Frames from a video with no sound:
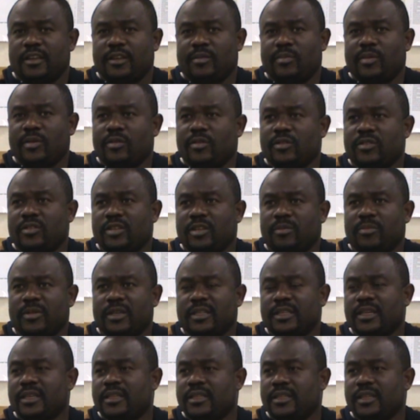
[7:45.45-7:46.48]
because
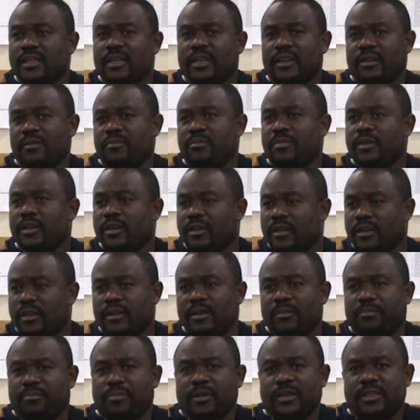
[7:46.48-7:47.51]
emergency can be
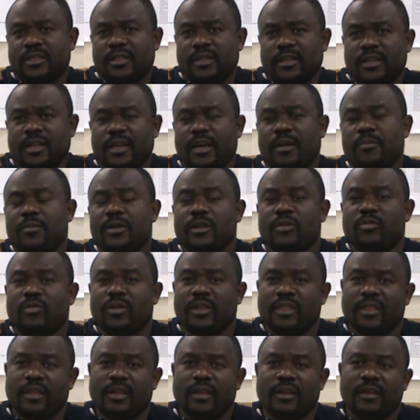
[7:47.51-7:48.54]
patient coming
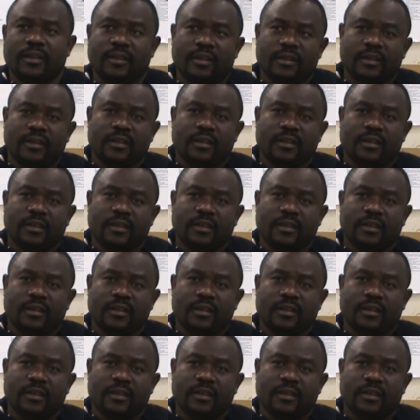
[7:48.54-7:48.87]
with a